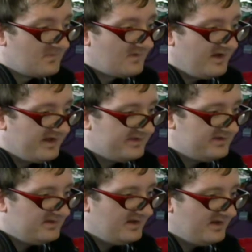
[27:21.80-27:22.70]
like
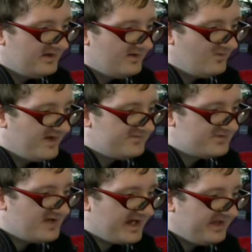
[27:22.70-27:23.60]
a way of
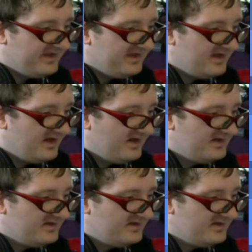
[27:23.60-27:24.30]
tracking the